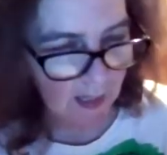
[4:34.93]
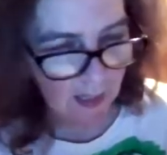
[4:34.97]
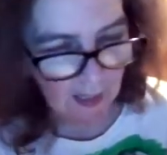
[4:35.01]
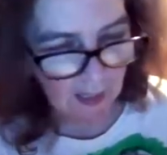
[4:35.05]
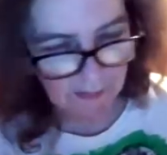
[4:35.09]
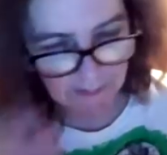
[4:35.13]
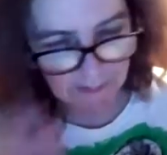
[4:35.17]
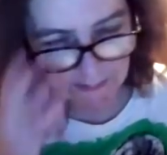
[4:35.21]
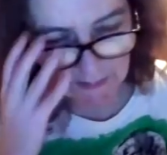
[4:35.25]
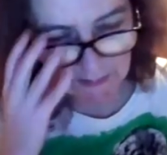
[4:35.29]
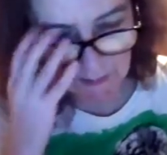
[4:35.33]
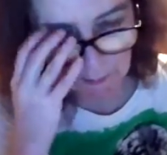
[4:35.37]

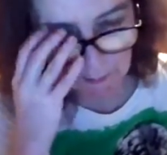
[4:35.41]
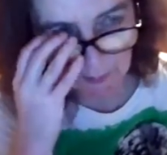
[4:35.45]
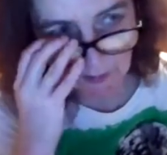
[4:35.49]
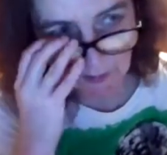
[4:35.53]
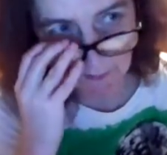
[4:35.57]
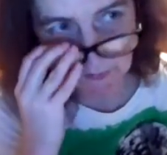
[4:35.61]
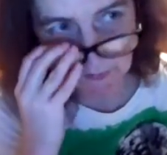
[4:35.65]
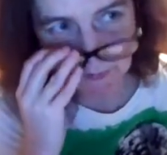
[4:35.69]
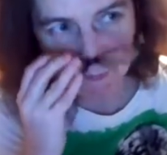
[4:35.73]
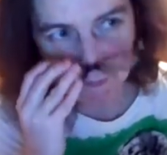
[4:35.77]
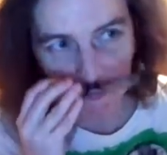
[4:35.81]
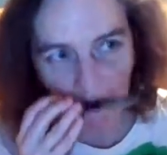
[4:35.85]
And this is what
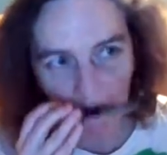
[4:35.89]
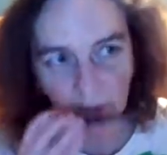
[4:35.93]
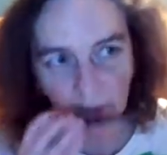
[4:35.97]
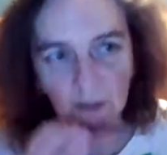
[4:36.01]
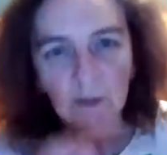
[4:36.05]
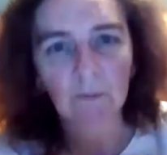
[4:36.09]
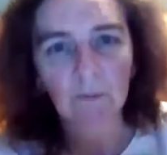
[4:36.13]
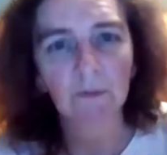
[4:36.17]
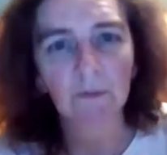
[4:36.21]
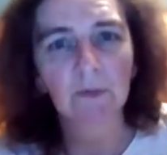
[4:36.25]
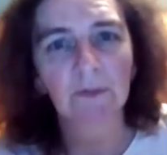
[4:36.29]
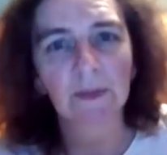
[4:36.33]
I was
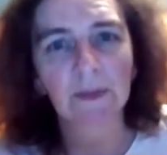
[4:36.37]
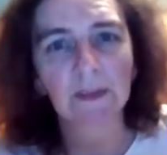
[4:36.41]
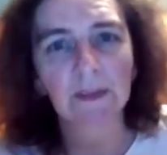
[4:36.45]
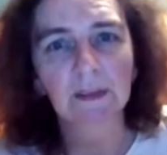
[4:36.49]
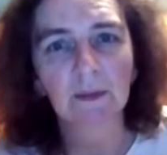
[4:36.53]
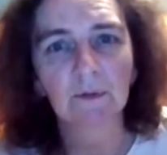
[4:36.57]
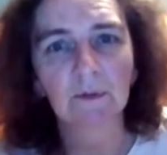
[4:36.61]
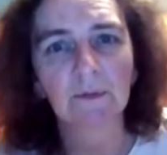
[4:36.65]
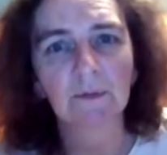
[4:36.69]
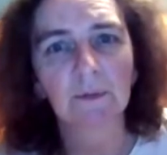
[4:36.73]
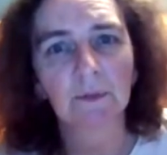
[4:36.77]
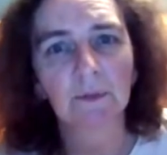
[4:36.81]
working on with the
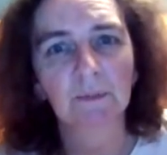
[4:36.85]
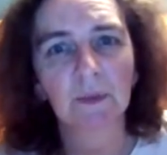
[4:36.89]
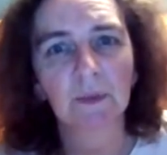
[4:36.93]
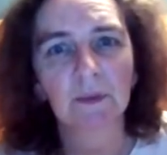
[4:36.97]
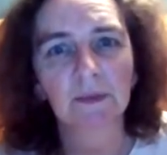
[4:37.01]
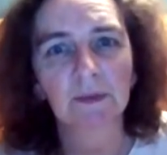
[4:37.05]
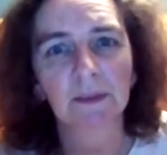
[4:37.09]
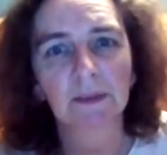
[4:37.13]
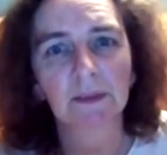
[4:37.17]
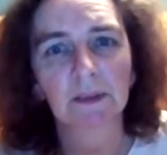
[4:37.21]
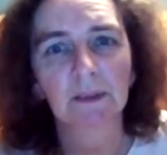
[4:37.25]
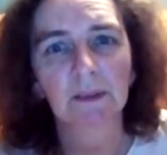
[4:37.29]

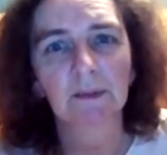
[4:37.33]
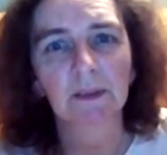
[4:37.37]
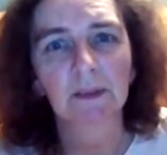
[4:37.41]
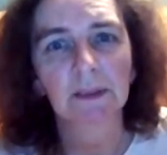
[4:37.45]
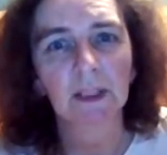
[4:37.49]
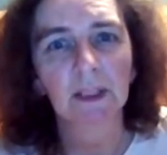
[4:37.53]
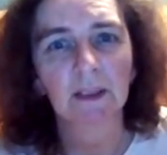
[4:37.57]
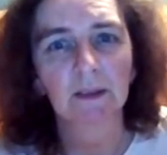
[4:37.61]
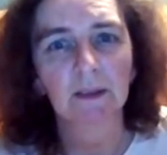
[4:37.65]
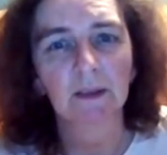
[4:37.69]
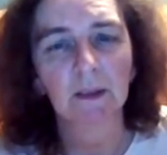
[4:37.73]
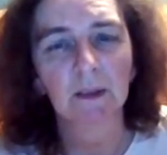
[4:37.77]
self-hypnosis I was
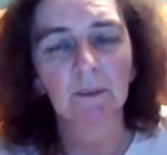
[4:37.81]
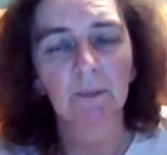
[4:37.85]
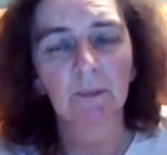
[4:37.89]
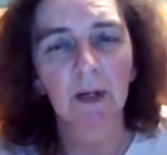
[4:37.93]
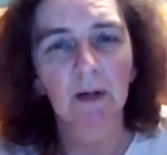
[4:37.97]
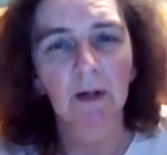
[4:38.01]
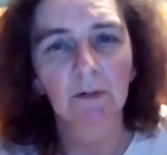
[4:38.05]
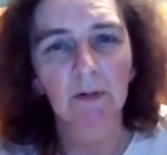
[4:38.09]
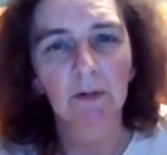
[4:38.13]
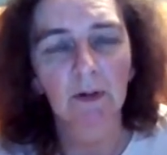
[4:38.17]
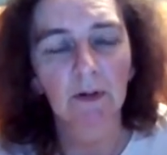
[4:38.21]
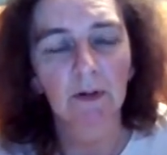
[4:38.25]
telling you
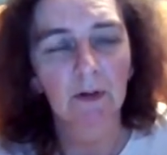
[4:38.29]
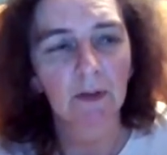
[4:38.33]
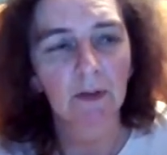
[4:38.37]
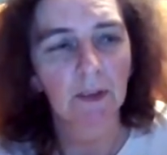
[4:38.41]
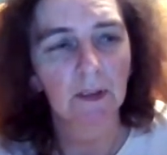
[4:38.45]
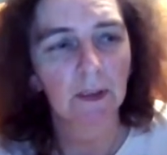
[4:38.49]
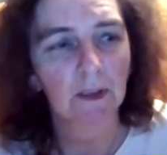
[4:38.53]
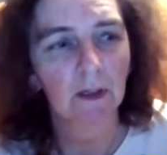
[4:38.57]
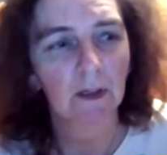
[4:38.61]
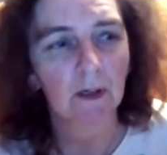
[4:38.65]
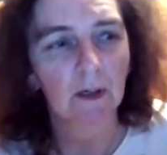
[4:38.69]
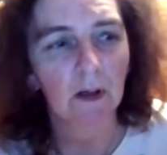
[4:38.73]
about
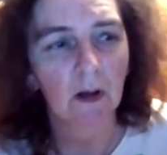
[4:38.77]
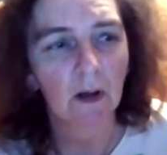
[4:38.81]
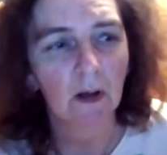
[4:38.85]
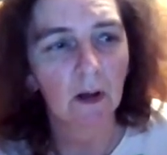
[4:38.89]
earlier.